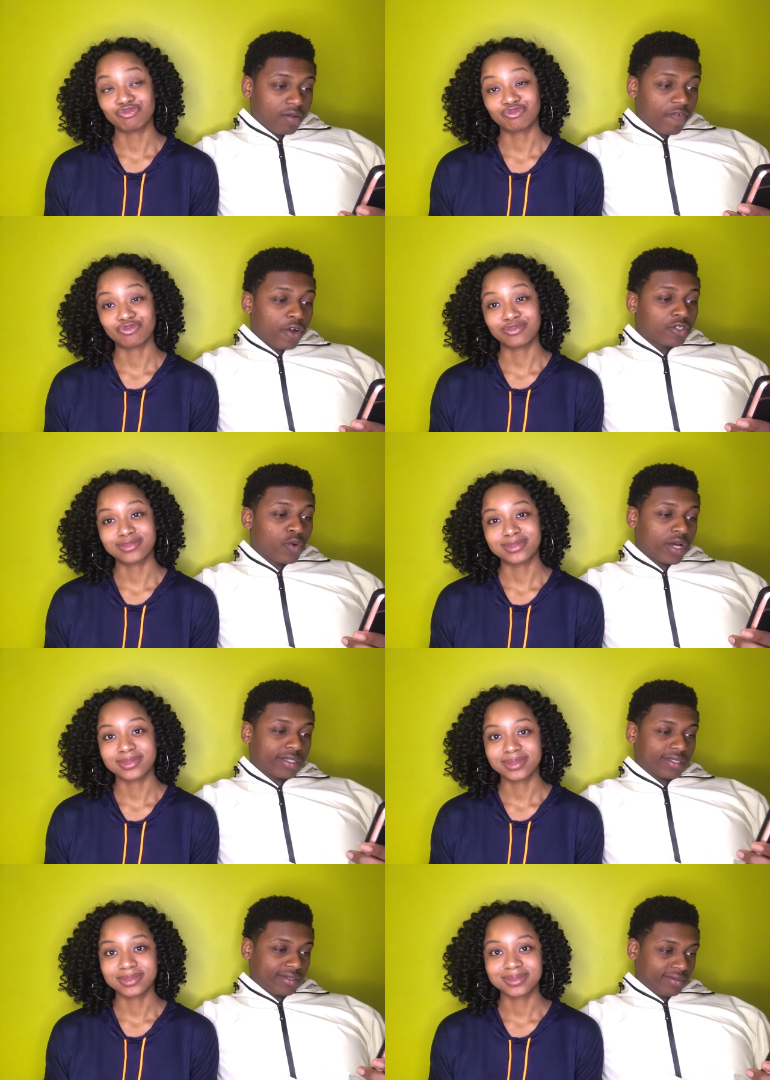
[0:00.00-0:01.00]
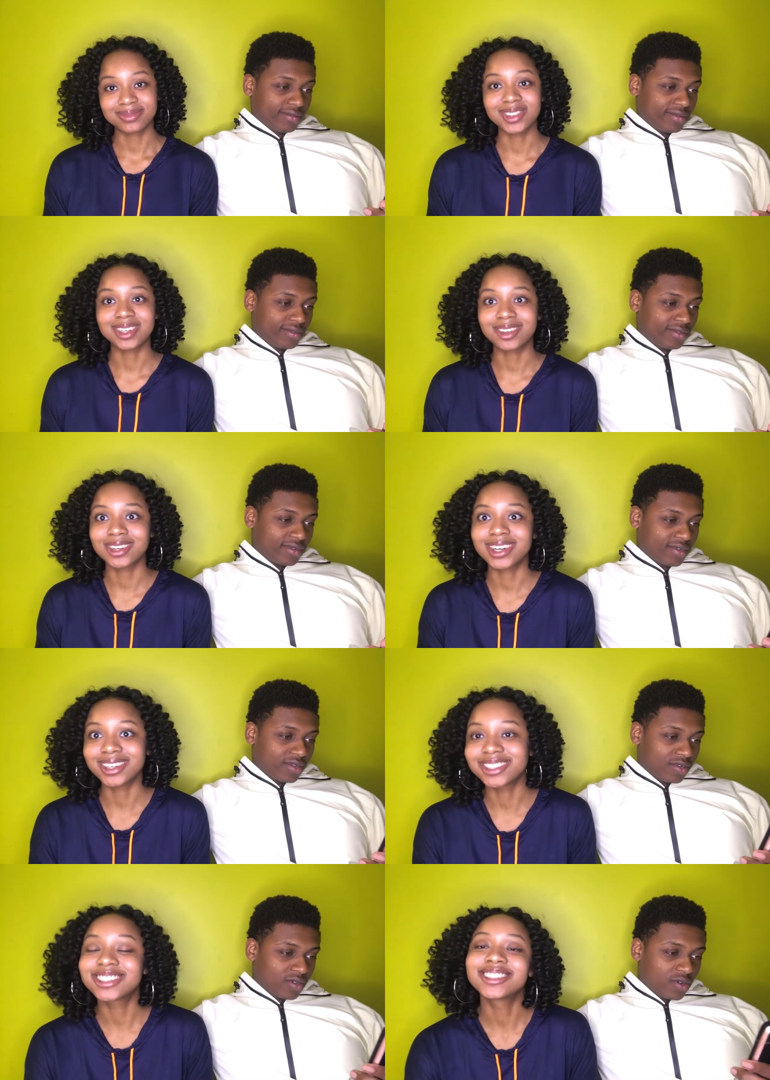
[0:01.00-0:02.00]
Speaker 1: First question. Oh
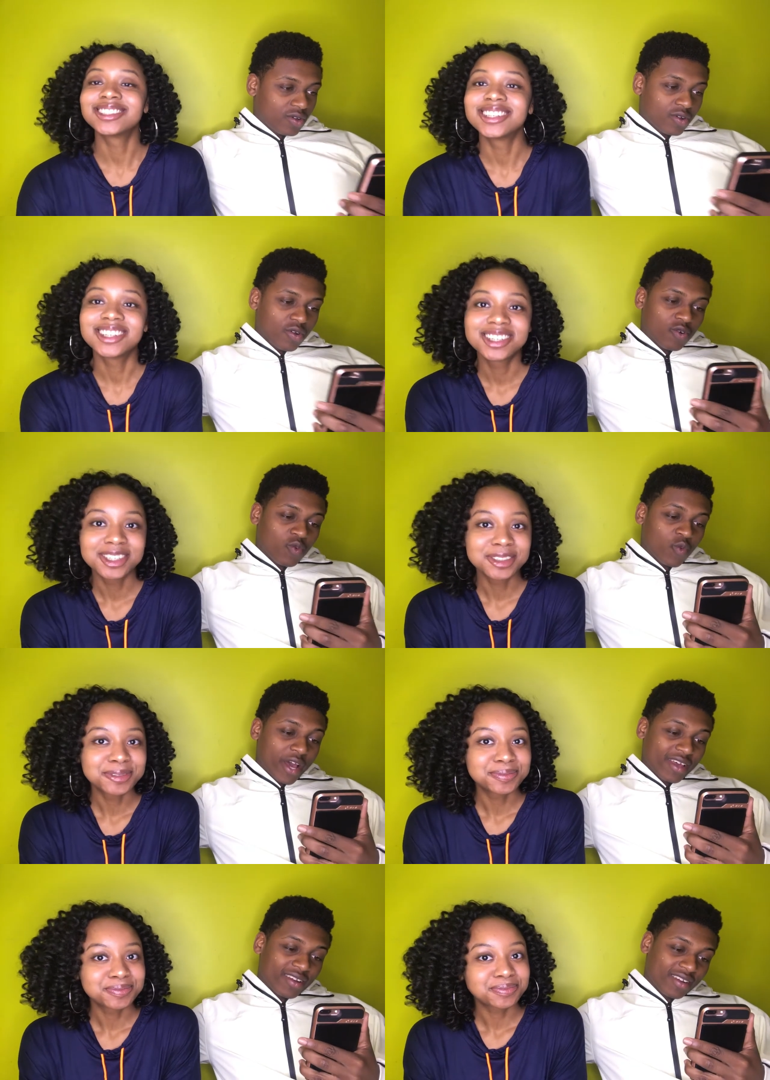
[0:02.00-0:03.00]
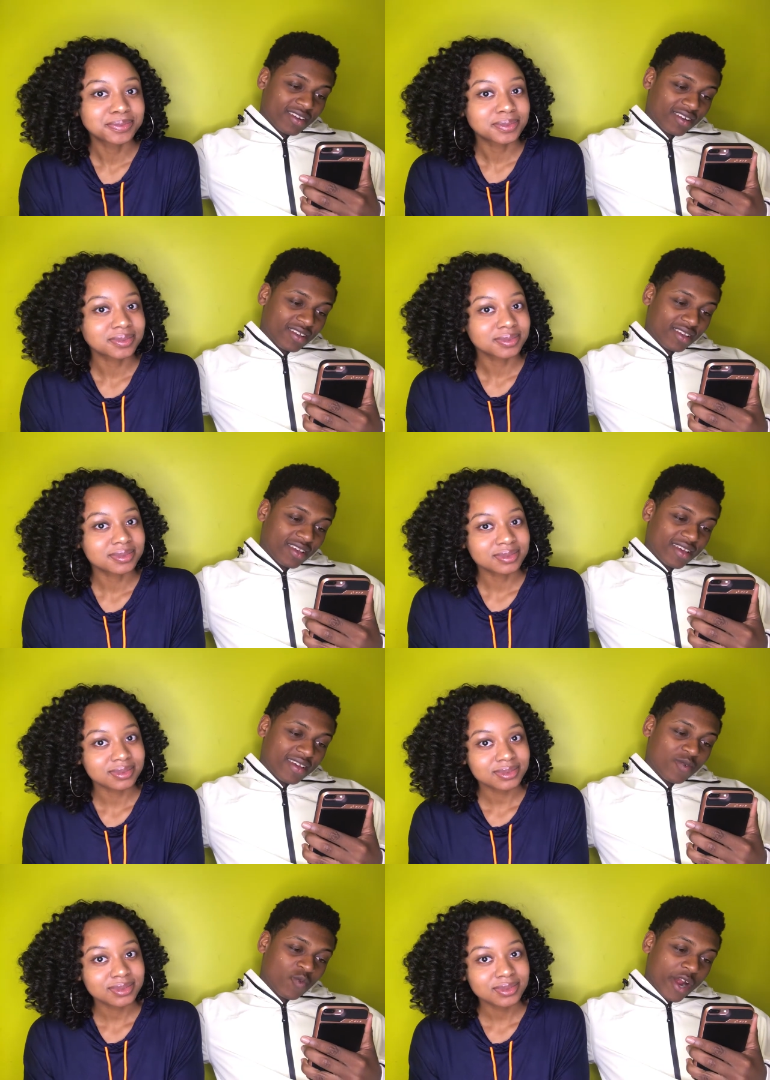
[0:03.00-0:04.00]
gosh. When
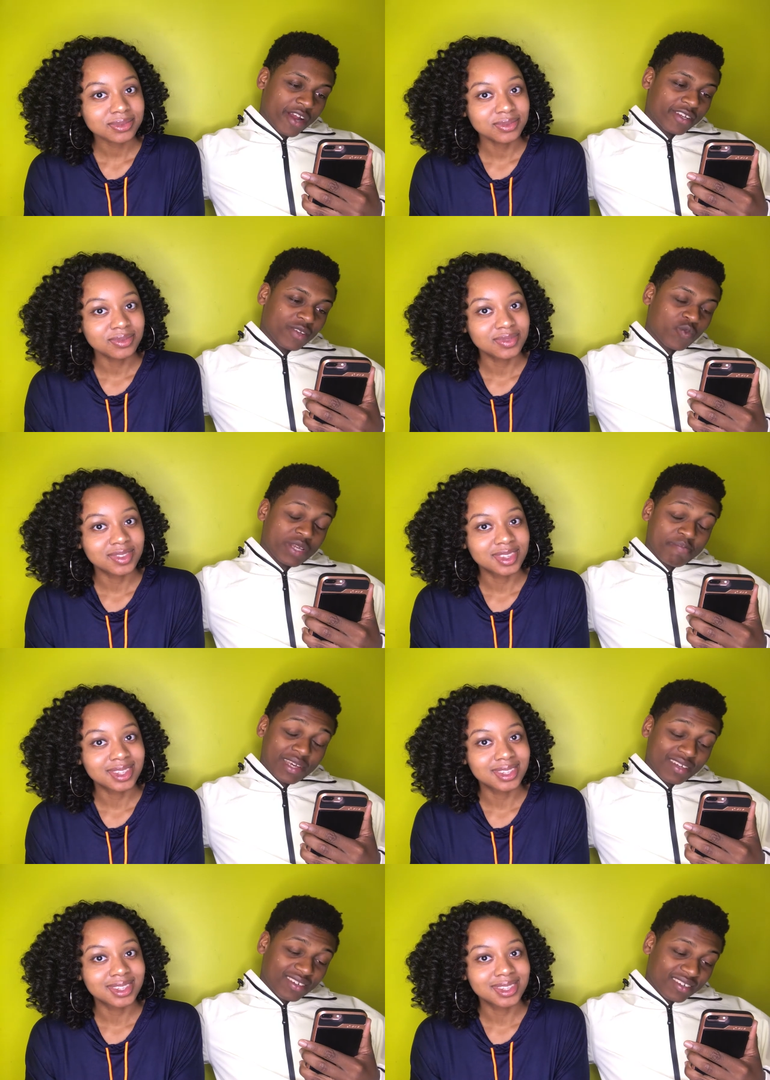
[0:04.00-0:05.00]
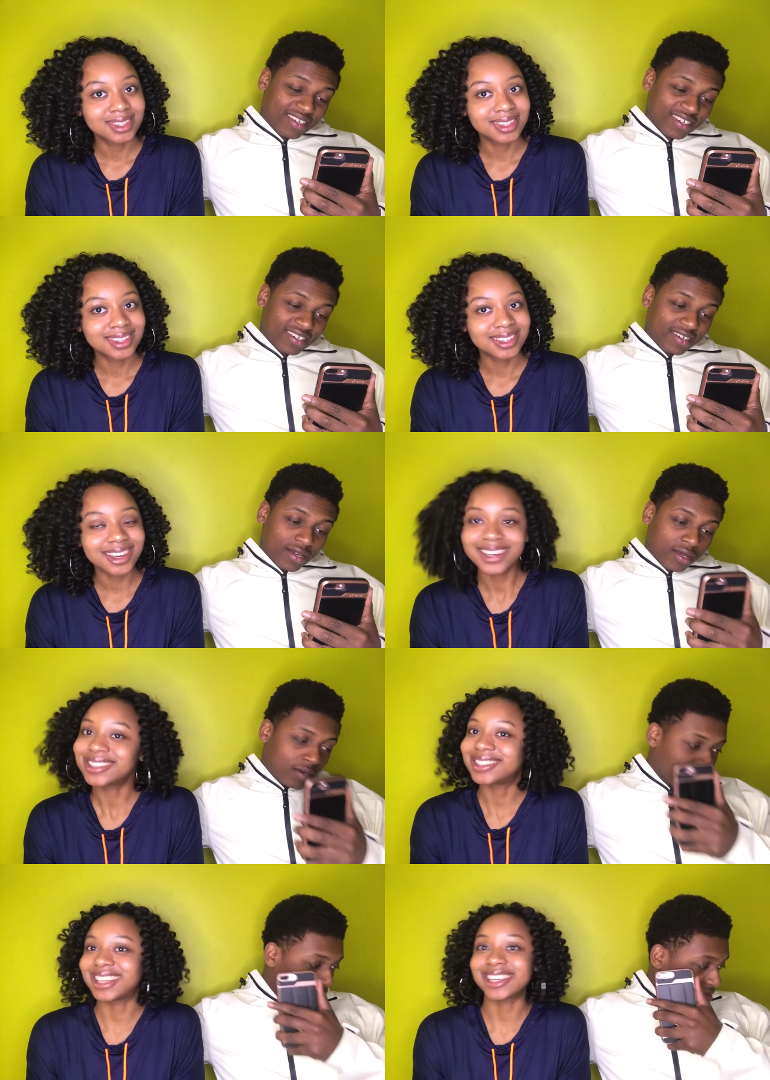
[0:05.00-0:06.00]
and where did we meet?
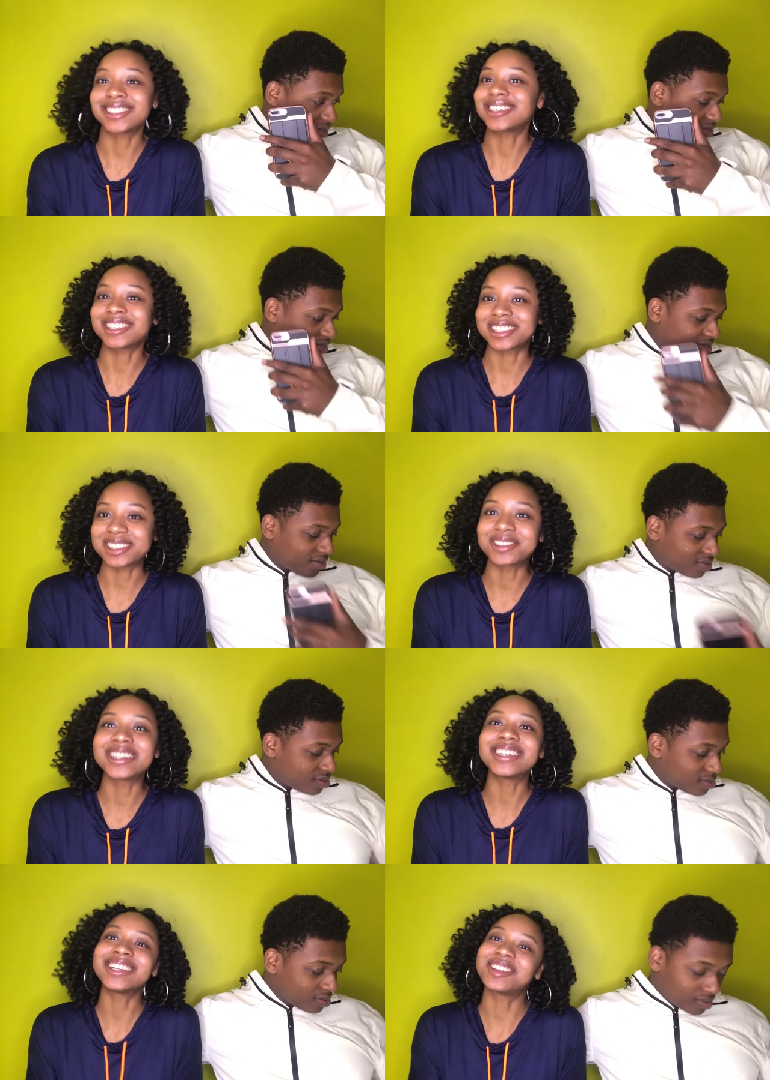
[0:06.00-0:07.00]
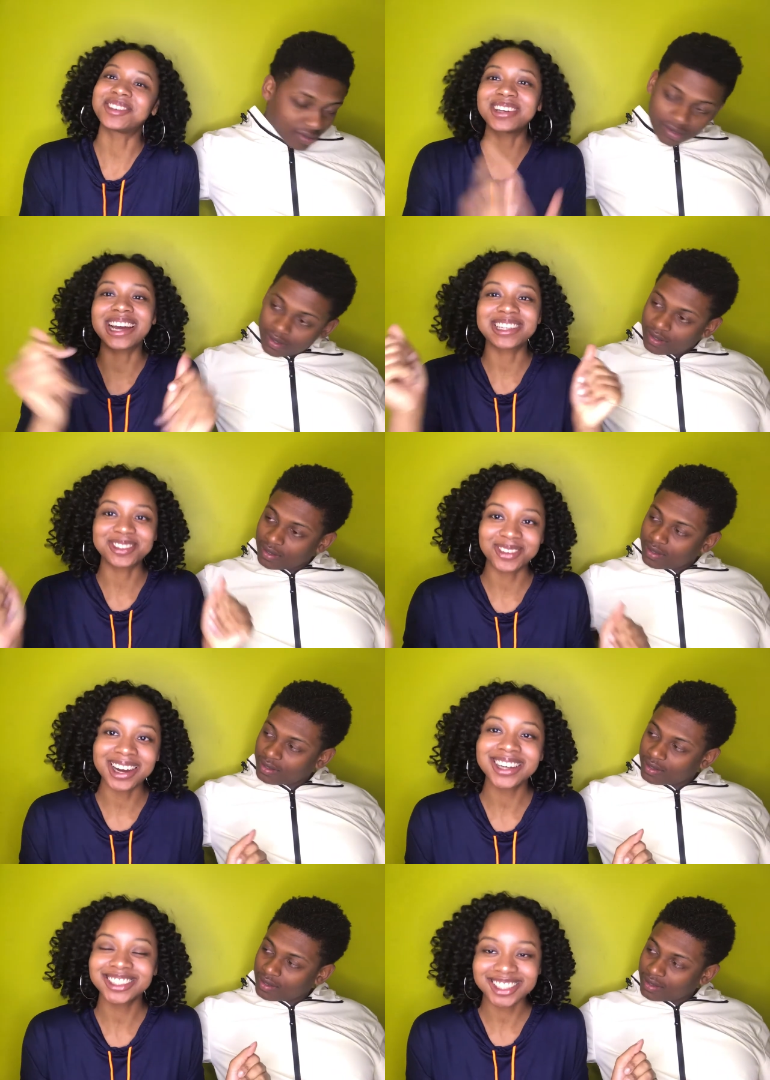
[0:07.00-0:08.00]
Speaker 2: That's an easy one. If you guys
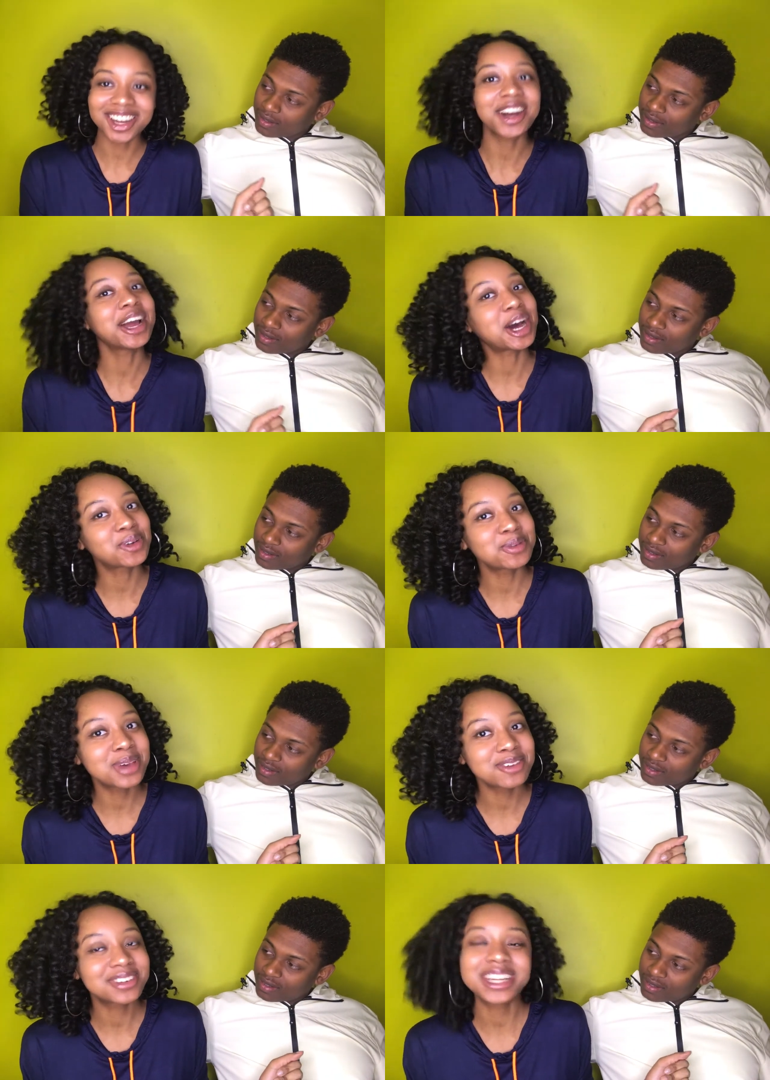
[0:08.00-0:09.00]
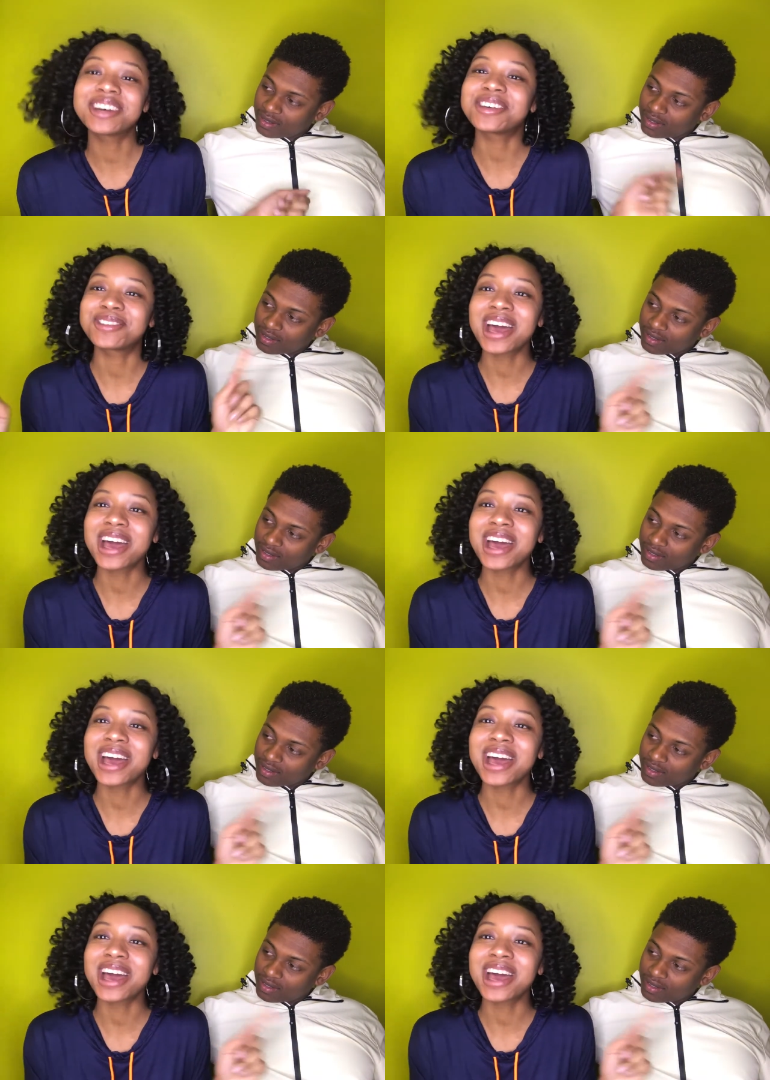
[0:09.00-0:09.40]
watched our How We Met video, if